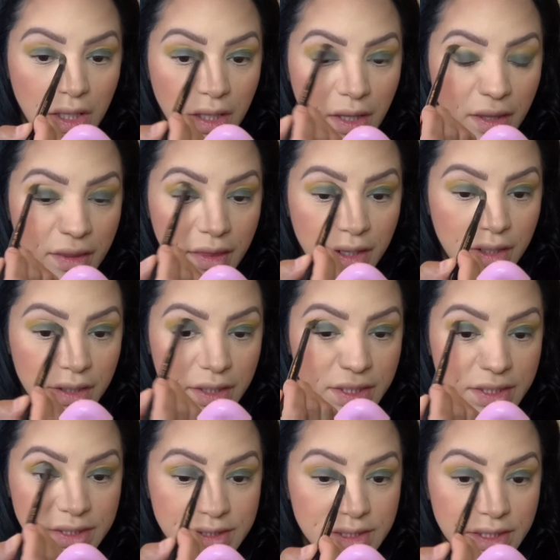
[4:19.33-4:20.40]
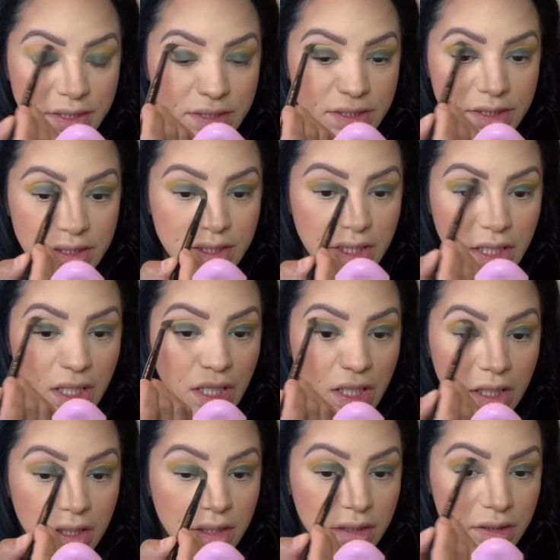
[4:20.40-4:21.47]
there isn't
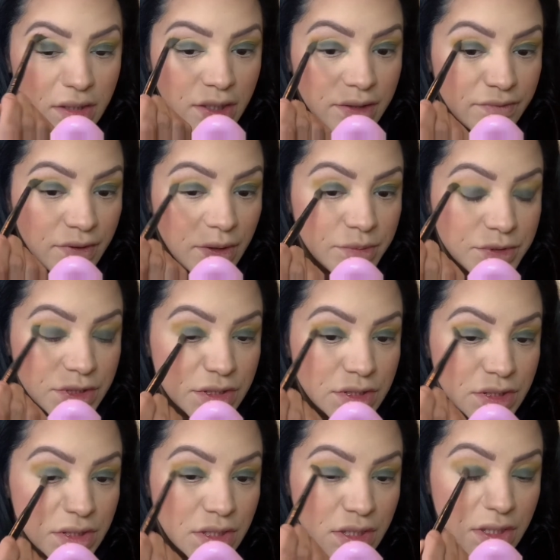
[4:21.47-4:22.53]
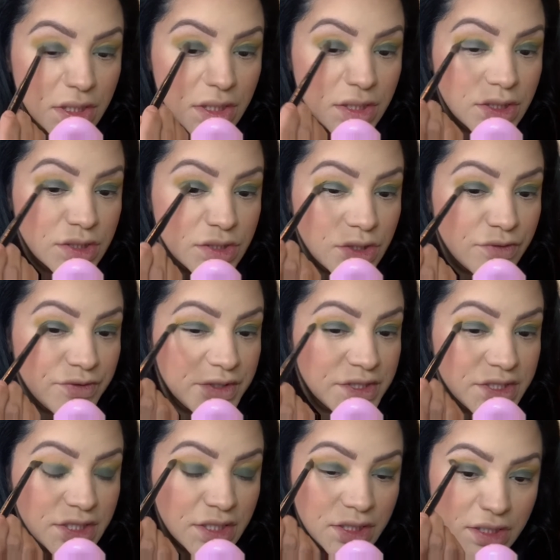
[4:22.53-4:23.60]
a lot of options. So if I
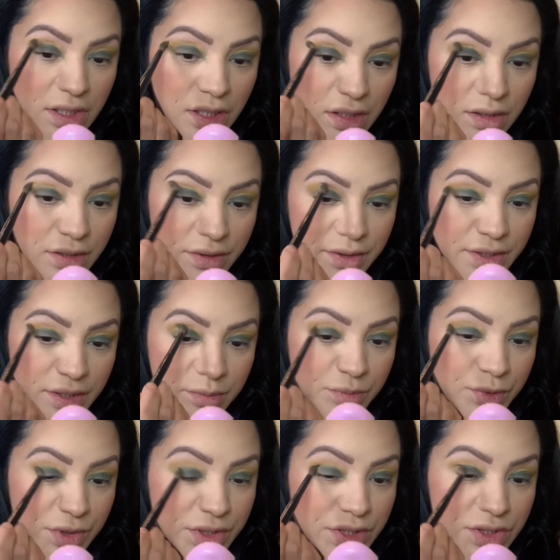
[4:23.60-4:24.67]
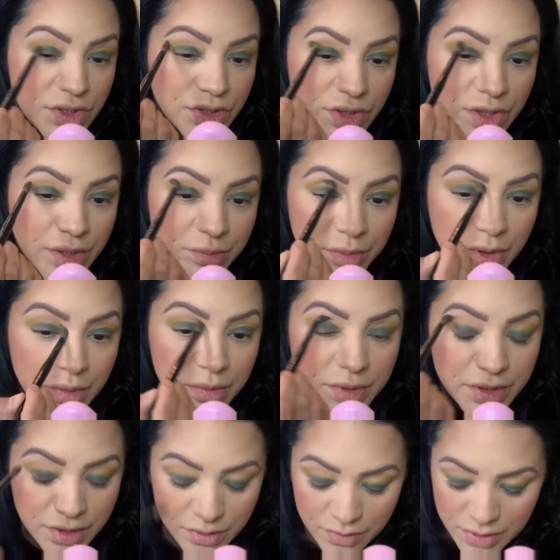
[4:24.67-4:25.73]
see a color, then I'm pretty sure I probably
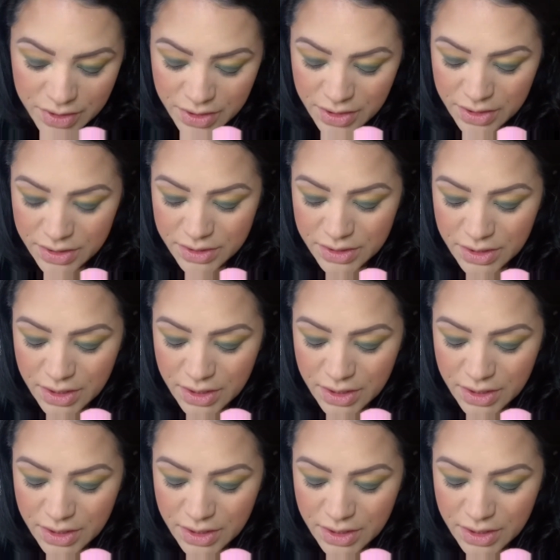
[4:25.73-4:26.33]
know what it is.